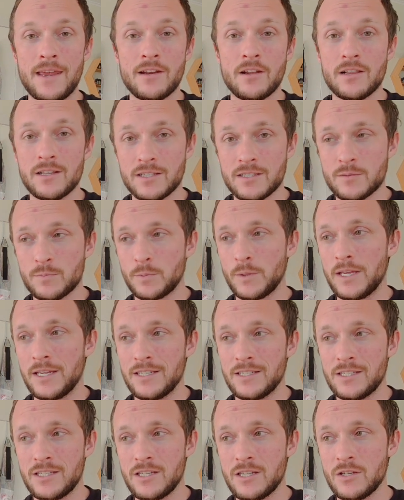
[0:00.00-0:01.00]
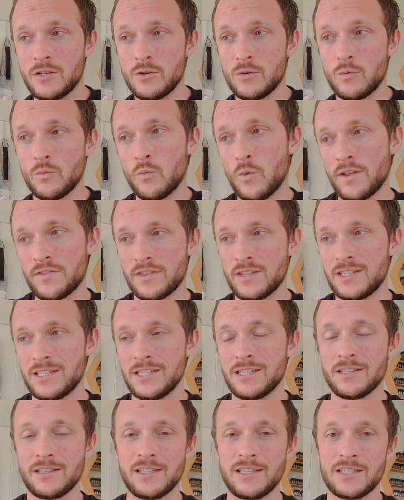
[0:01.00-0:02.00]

and I'll explain to you what the deal